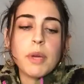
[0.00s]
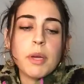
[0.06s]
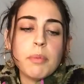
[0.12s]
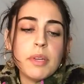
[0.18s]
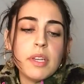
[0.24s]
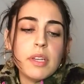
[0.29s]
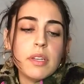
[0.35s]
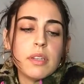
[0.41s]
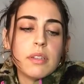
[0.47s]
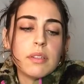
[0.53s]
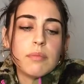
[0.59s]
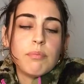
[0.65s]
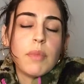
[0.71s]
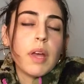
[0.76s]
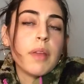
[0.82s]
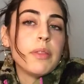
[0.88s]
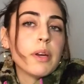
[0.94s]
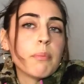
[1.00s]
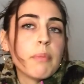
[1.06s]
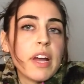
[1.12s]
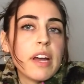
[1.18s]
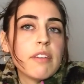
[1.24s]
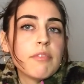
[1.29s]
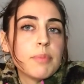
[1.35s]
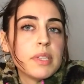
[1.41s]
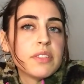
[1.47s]
may be, there may
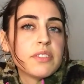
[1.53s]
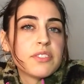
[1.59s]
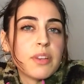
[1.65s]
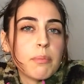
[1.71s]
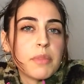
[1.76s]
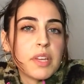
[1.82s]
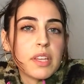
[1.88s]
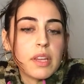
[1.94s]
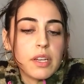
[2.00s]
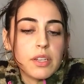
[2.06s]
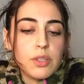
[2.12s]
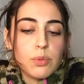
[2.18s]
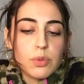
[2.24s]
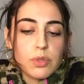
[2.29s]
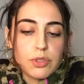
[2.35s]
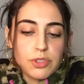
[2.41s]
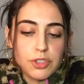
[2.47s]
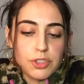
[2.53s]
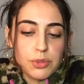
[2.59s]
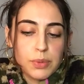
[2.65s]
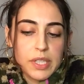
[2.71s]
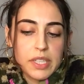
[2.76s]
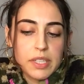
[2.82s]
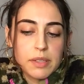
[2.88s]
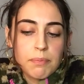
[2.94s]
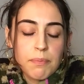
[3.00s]
have been something that you were
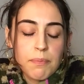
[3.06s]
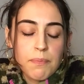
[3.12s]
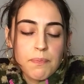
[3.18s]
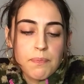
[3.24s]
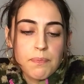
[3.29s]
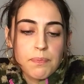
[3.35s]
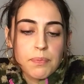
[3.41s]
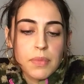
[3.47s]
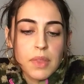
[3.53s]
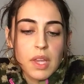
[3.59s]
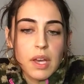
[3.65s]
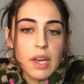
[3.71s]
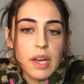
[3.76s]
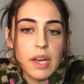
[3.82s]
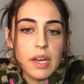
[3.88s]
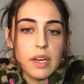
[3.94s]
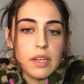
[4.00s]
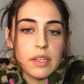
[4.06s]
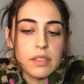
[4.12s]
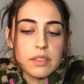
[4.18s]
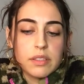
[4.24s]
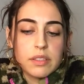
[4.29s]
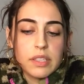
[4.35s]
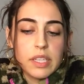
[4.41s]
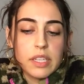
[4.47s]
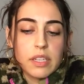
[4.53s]
doing
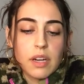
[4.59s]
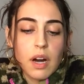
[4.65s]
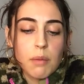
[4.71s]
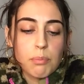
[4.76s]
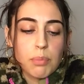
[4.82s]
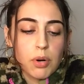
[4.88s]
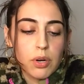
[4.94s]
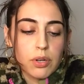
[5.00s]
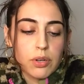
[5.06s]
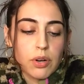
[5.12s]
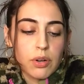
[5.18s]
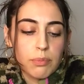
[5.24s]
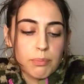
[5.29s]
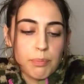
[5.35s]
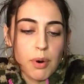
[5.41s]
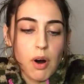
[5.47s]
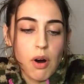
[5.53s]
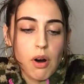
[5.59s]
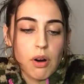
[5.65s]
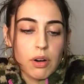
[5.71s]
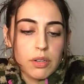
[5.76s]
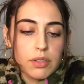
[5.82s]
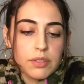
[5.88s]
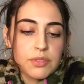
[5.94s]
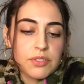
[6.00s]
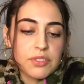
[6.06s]
and it got put on
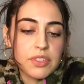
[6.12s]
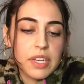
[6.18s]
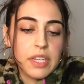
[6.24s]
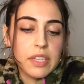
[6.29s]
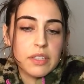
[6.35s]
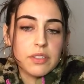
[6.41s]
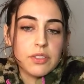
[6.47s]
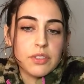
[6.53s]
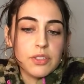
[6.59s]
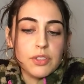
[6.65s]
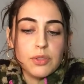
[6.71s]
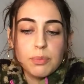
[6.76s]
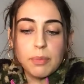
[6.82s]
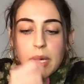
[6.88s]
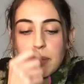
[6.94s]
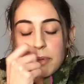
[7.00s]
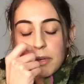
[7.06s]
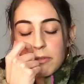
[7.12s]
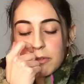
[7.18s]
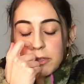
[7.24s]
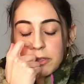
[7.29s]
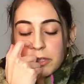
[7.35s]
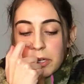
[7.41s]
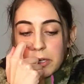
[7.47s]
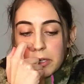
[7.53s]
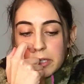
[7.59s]
pause and you may be
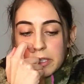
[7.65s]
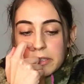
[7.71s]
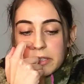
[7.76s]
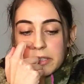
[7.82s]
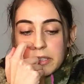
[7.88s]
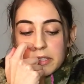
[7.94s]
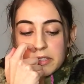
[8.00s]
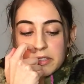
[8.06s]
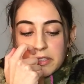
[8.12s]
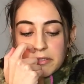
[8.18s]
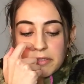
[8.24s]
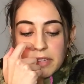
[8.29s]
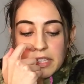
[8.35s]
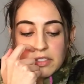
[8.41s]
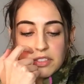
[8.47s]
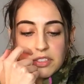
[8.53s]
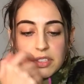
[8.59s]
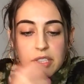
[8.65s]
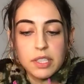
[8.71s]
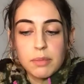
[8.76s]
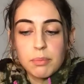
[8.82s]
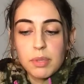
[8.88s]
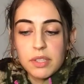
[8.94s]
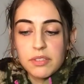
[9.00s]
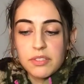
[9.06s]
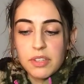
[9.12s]
returning to this eventually,
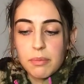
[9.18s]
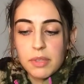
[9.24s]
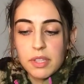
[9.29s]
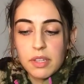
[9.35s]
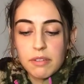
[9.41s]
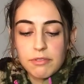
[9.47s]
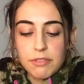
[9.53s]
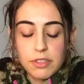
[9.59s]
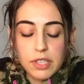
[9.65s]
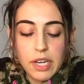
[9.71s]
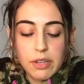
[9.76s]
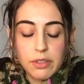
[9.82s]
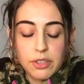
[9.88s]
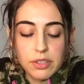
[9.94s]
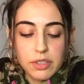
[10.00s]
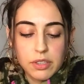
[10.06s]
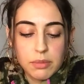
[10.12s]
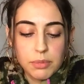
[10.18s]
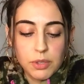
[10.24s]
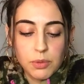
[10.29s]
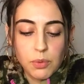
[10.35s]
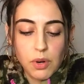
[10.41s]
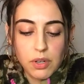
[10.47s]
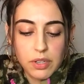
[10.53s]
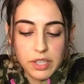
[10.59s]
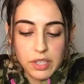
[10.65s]
but it's something that for now you're going to be
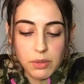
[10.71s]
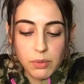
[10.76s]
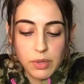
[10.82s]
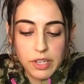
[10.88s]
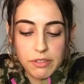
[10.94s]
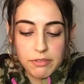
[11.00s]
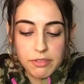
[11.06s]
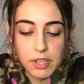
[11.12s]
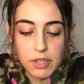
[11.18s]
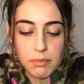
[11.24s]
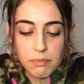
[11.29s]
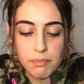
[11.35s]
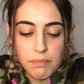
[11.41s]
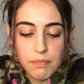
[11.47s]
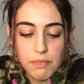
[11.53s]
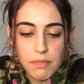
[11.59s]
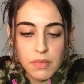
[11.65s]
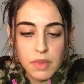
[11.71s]
walking away from.